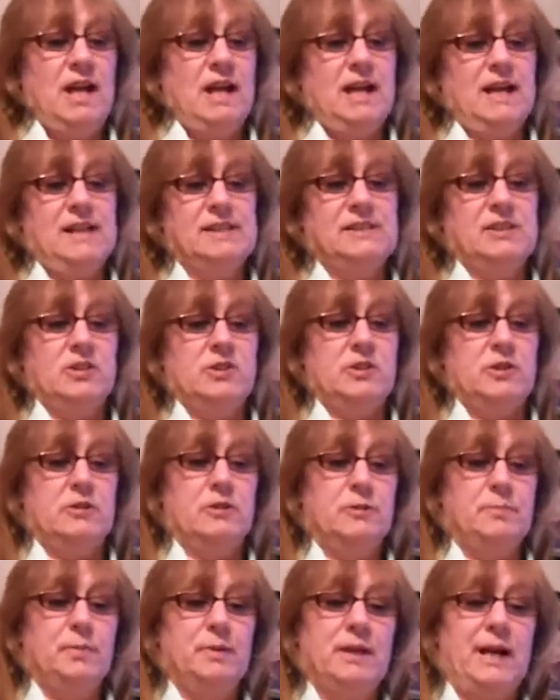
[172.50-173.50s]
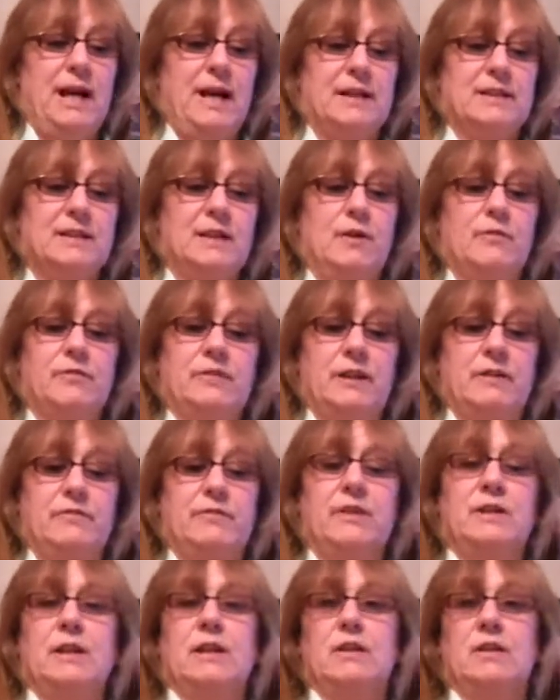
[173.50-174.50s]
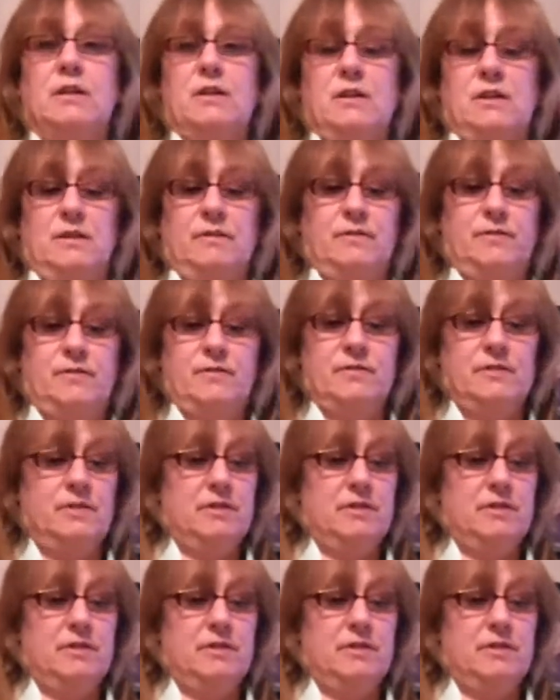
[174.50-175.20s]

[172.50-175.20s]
as a charitable act of giving and love.